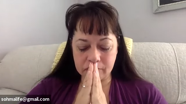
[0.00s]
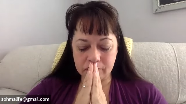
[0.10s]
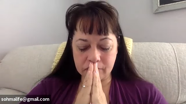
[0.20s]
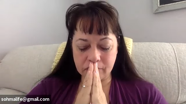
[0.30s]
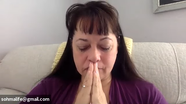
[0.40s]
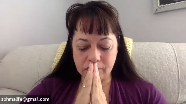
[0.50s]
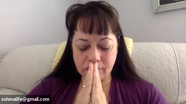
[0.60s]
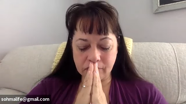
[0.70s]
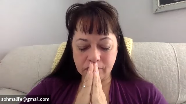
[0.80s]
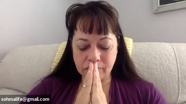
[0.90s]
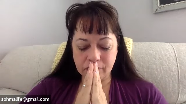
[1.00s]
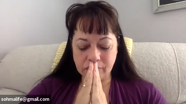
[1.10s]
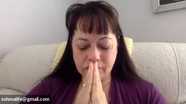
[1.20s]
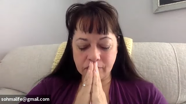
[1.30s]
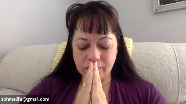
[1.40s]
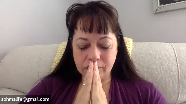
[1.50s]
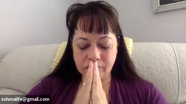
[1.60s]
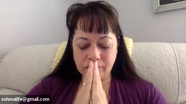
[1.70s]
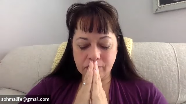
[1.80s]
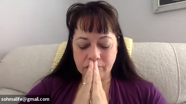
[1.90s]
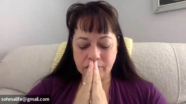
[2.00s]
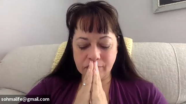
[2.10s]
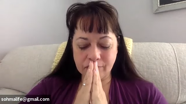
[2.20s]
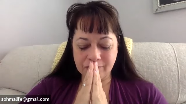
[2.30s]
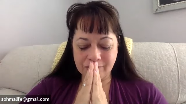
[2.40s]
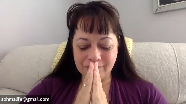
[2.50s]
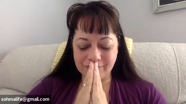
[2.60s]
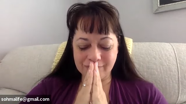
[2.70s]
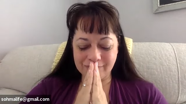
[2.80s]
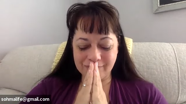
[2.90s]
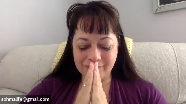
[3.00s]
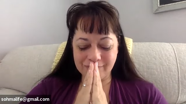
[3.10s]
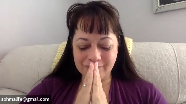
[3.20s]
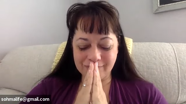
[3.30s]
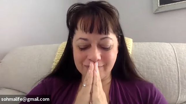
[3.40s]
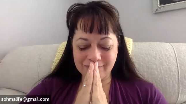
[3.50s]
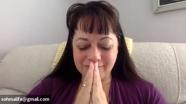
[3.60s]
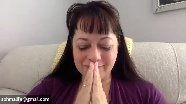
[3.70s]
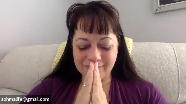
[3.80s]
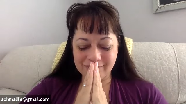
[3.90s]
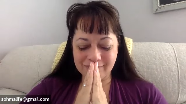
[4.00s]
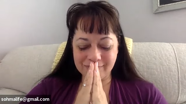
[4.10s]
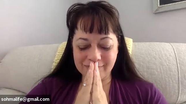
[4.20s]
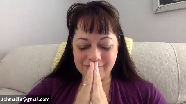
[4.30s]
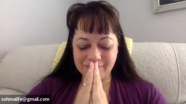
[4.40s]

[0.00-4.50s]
(no one is talking)